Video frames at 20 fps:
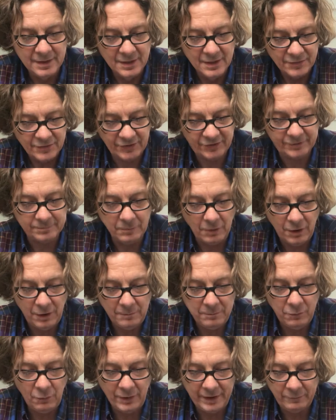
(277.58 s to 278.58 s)
The small
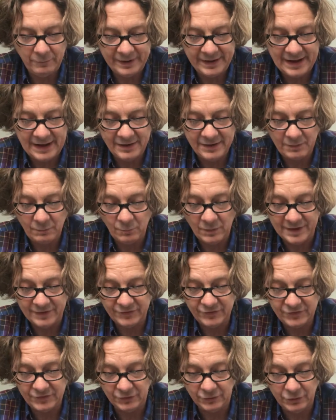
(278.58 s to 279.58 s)
boy went out at
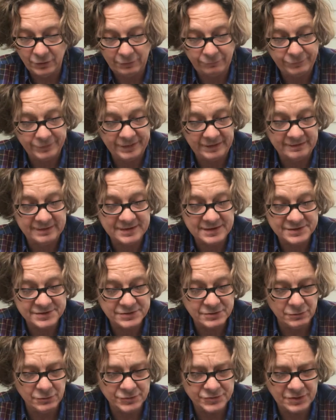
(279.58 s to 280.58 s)
once to look for the tin
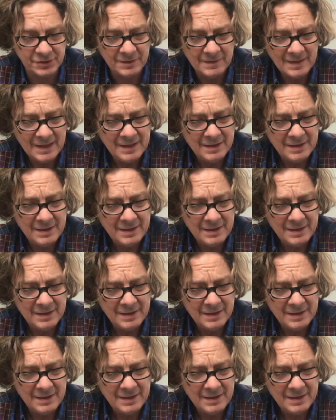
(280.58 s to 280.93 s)
soldier,